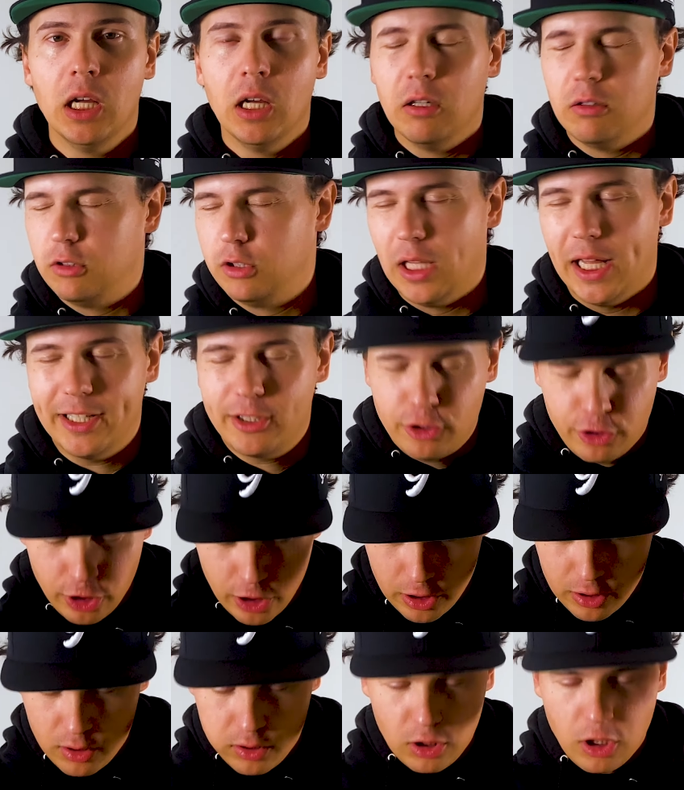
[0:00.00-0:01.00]
let's
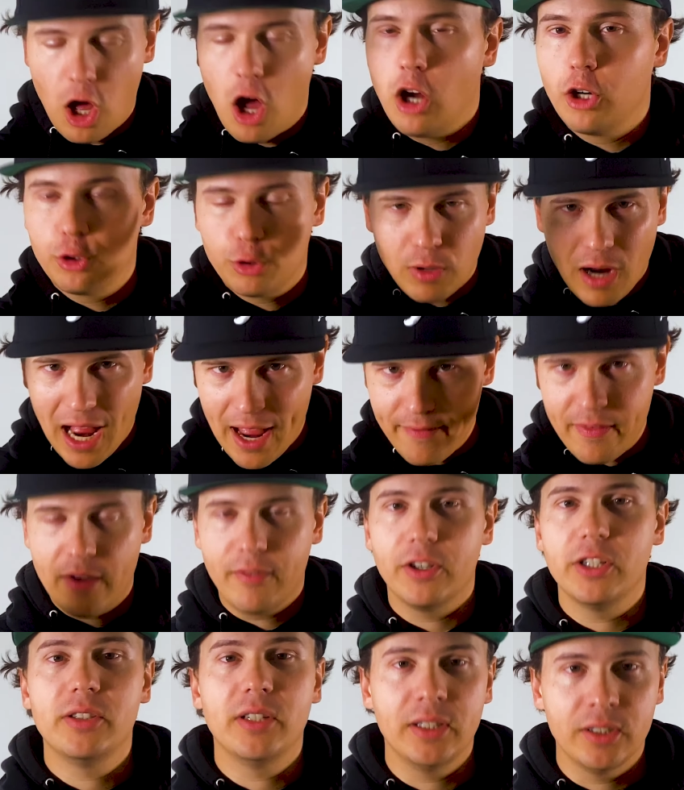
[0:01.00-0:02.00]
just long drive
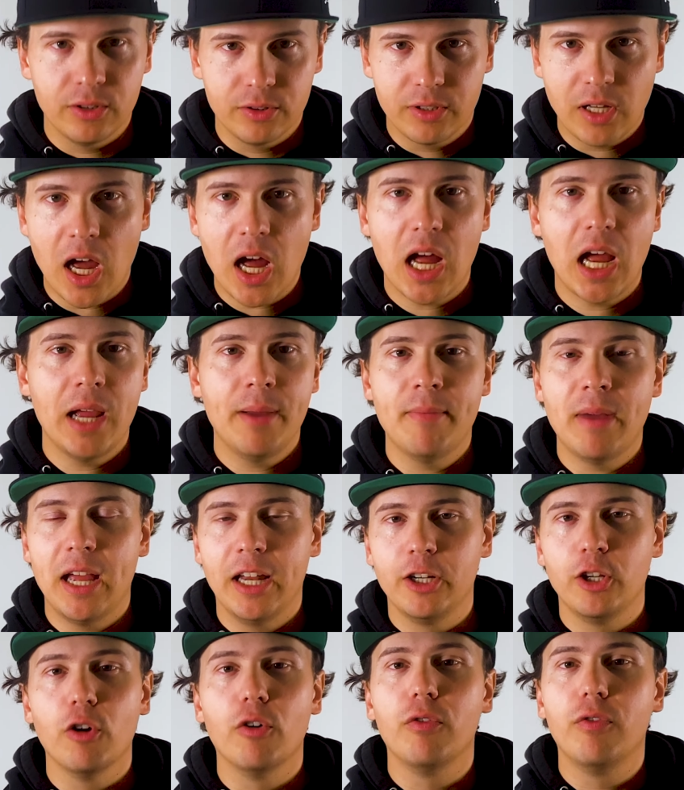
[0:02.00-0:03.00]
every single time
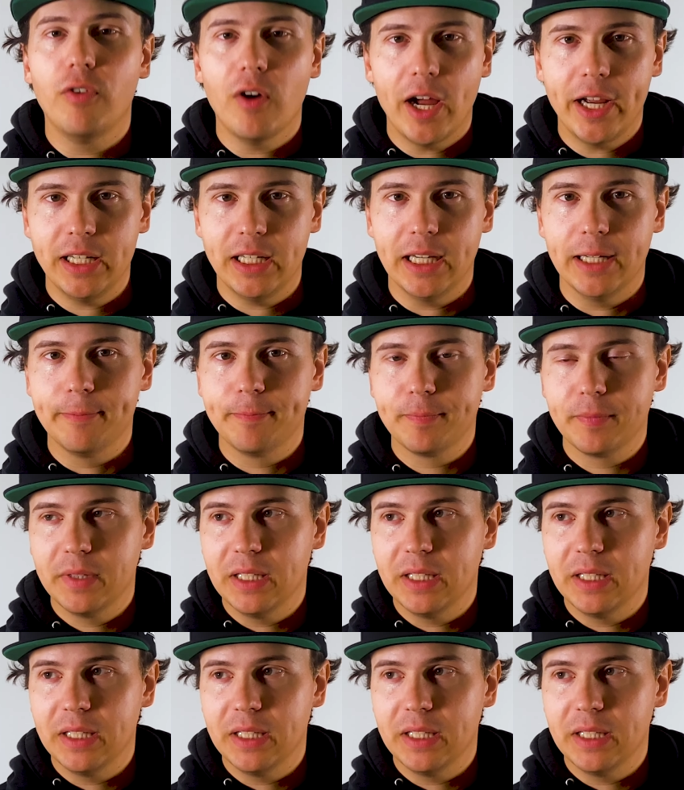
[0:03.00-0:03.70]
and go find it.